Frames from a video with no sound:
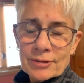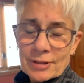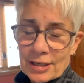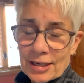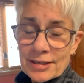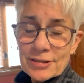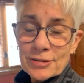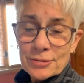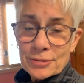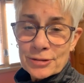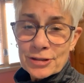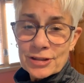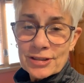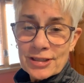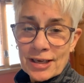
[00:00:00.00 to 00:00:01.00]
Yes,
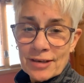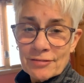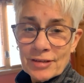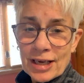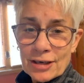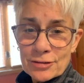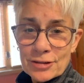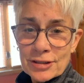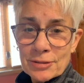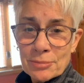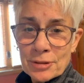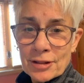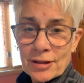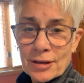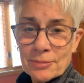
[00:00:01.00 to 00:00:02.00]
oranges have calcium
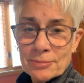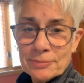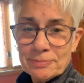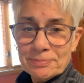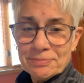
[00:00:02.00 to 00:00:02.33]
in them.